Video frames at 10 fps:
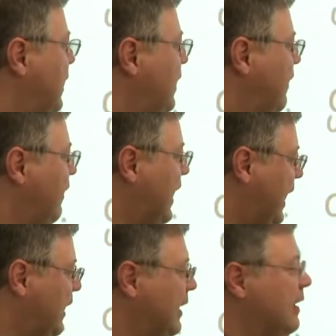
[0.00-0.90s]

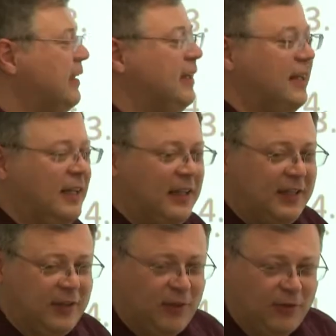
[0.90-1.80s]
then
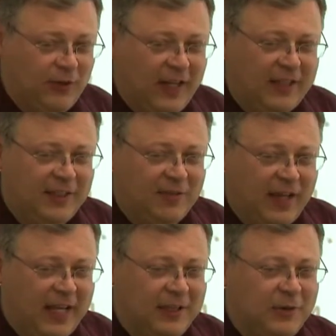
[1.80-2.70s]
that the phonetic
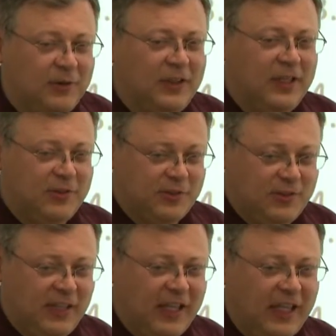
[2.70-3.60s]
value is
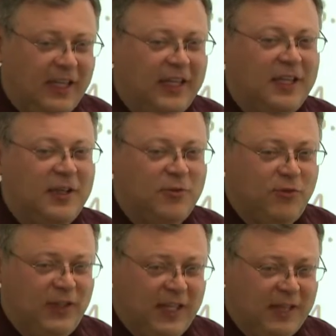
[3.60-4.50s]

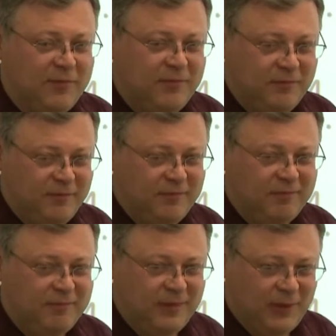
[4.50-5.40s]
CV.
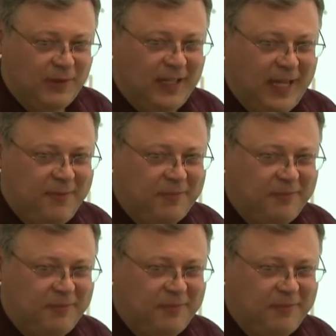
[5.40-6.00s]
Okay?